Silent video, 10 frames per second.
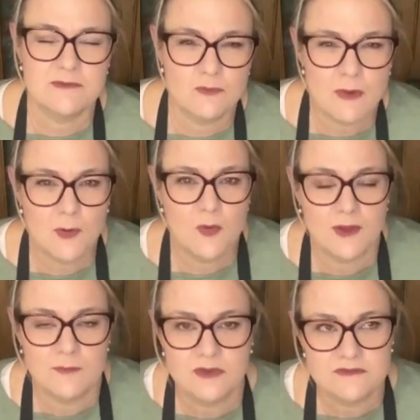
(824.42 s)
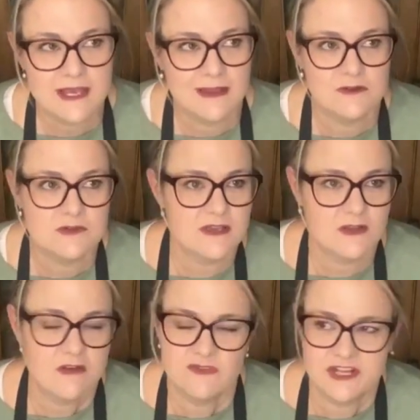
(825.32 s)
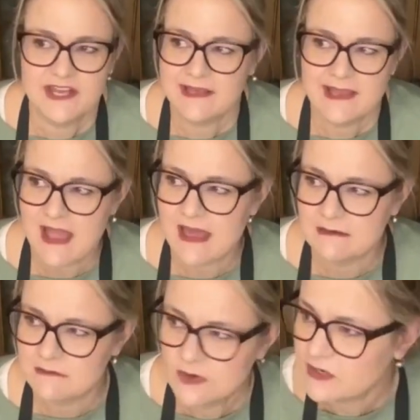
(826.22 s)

bit of a rebel when I moved out, and I was like, I've got to get a cat.